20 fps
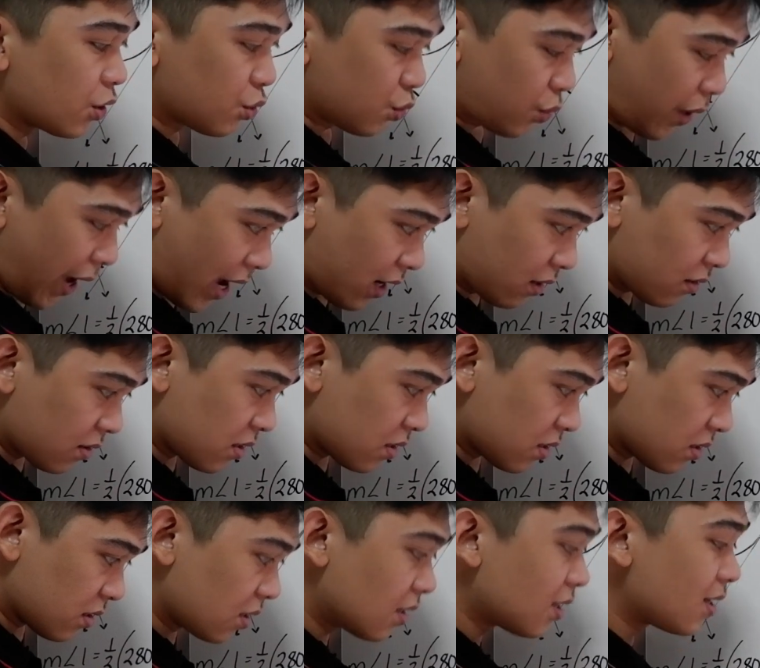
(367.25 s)

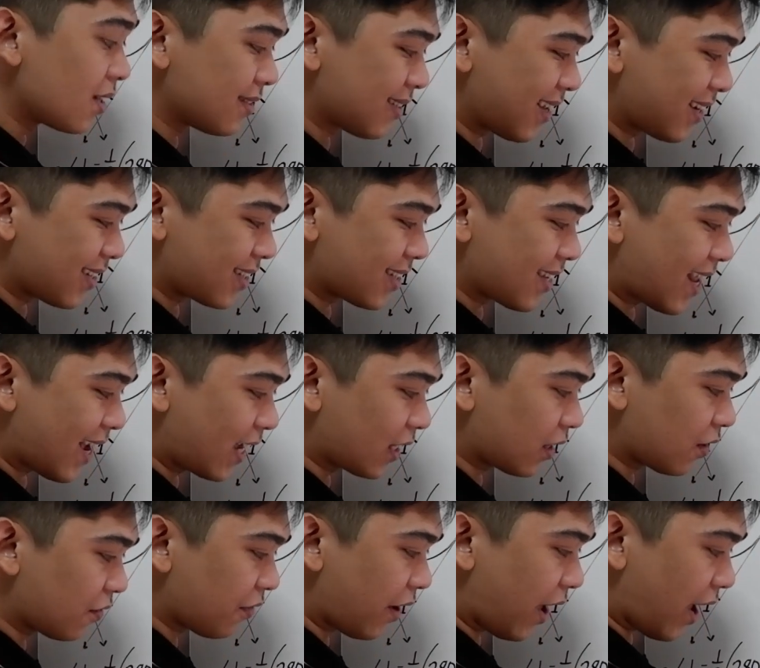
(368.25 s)
2x, that is
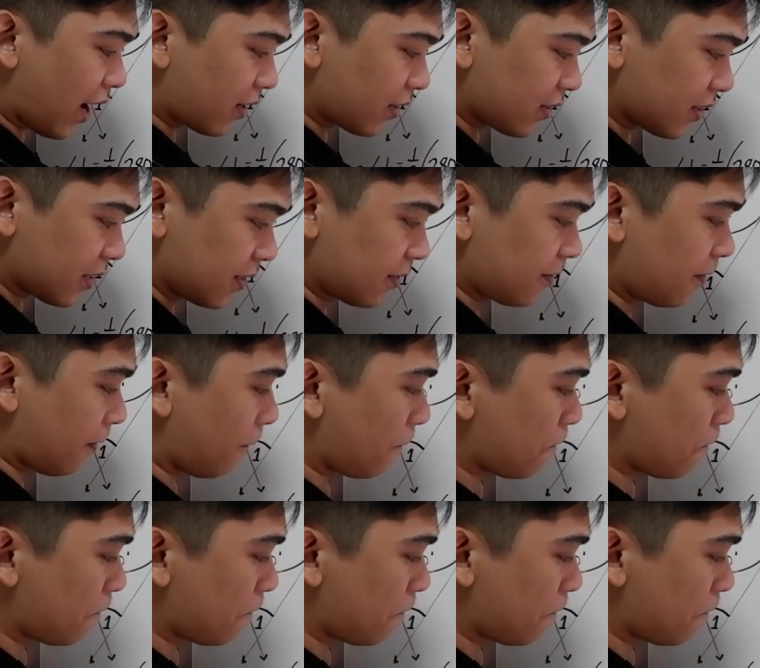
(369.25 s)
negative x.